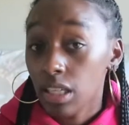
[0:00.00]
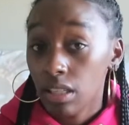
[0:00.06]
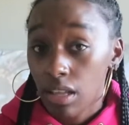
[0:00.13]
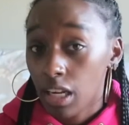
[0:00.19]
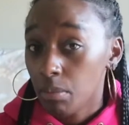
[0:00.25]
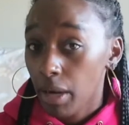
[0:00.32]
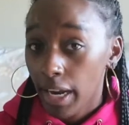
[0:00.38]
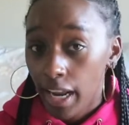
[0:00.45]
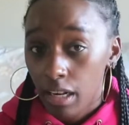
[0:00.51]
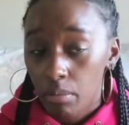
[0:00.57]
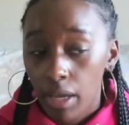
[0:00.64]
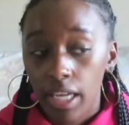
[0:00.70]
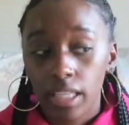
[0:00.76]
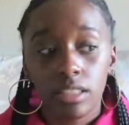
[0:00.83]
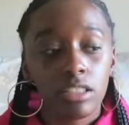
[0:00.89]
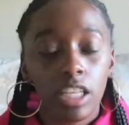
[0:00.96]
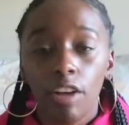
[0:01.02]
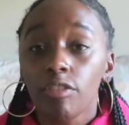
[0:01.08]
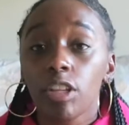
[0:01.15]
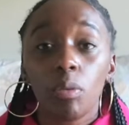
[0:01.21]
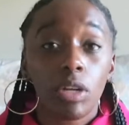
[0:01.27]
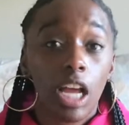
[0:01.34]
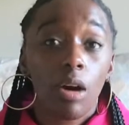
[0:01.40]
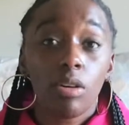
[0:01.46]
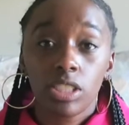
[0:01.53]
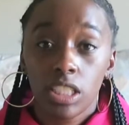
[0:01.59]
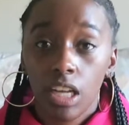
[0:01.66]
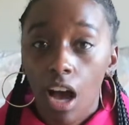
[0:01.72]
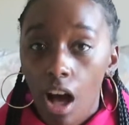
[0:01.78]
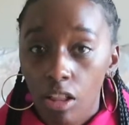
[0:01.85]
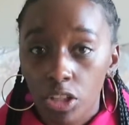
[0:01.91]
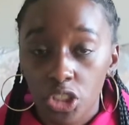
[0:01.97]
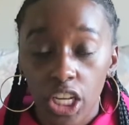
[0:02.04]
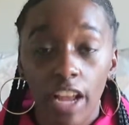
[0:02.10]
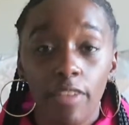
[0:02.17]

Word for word: a lot of my anime, definitely when I was in college.